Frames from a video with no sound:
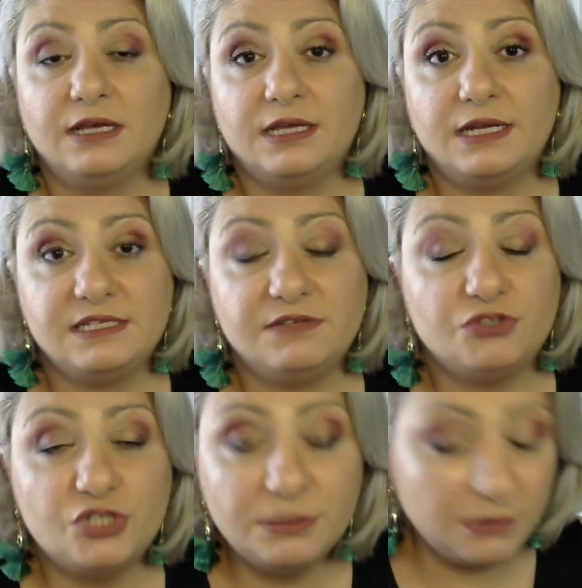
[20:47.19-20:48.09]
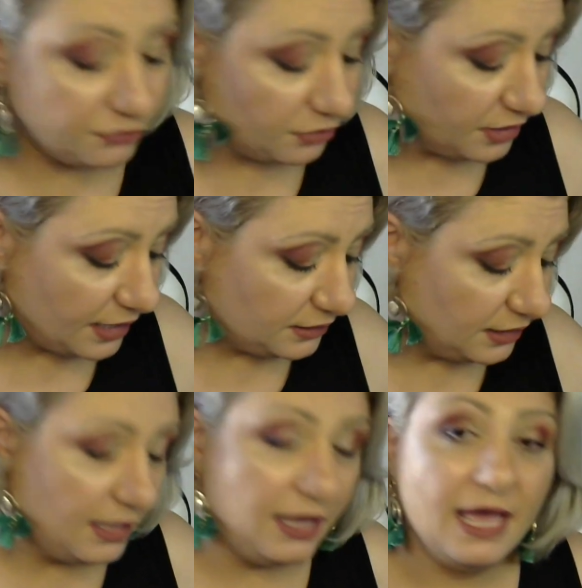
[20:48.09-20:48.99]
receive treatment for that
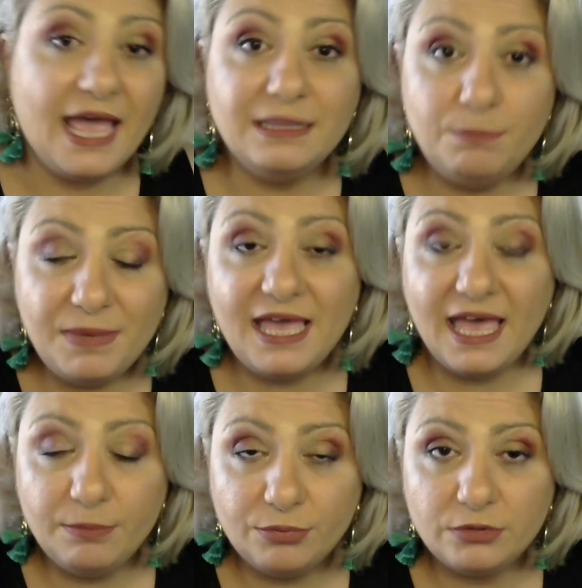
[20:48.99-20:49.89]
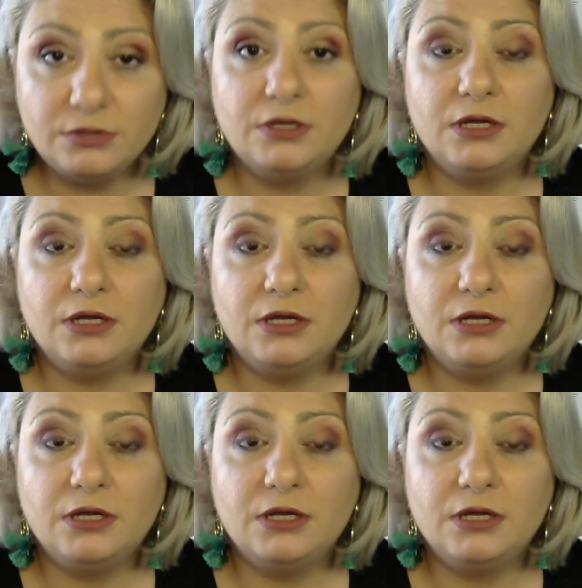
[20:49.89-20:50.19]
and be able